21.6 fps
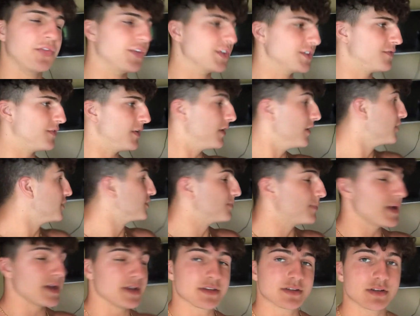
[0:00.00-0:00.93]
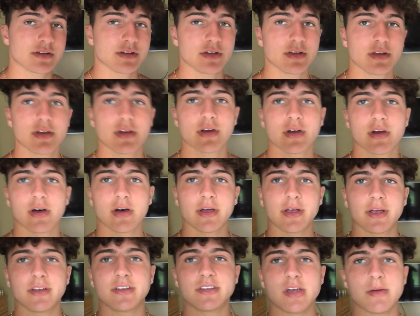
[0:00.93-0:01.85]
This video is basically like
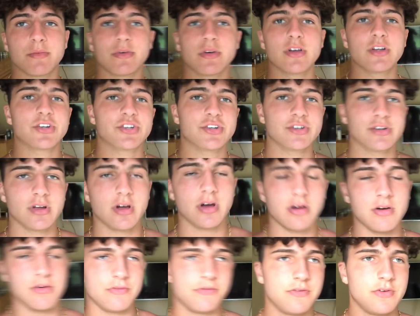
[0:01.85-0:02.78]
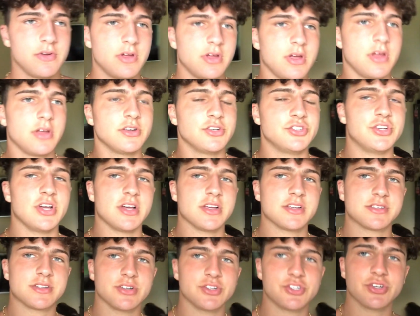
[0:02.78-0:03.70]
a demolition of
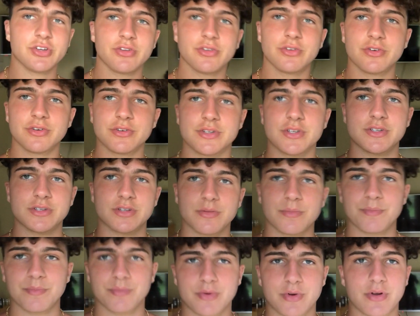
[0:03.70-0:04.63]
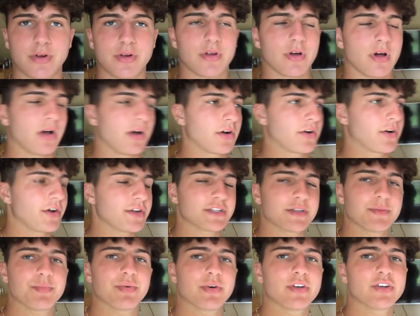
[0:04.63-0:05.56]
chest and shoulders. It's a crazy
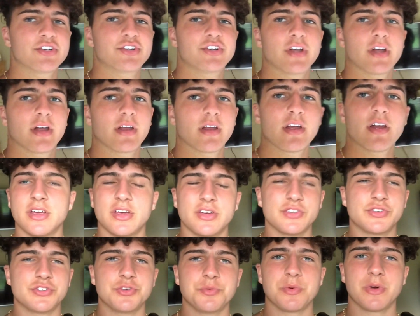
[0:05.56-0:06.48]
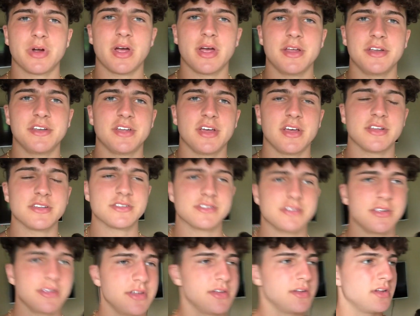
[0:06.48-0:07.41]
push day, super high
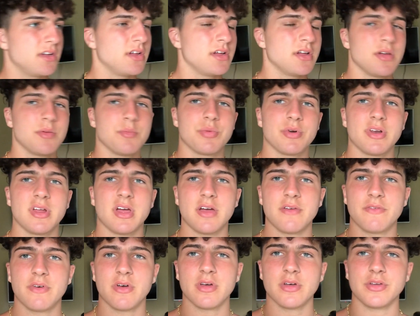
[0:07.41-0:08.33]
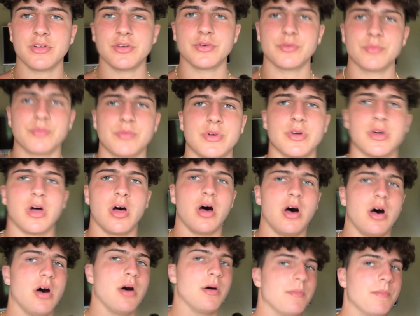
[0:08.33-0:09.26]
intensity, pretty high volume.
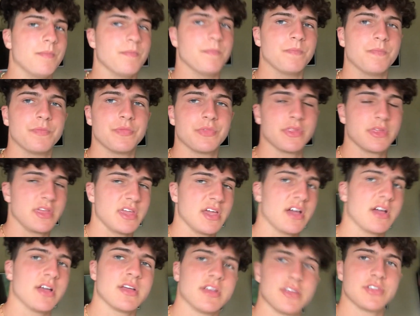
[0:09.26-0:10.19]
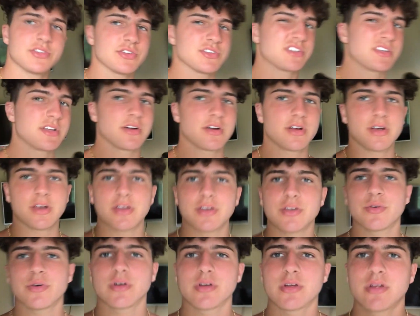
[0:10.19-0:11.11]
Yeah, so let's get right
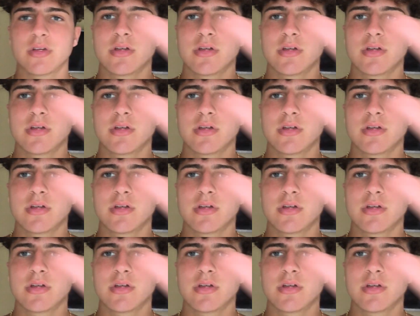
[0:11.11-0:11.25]
into it.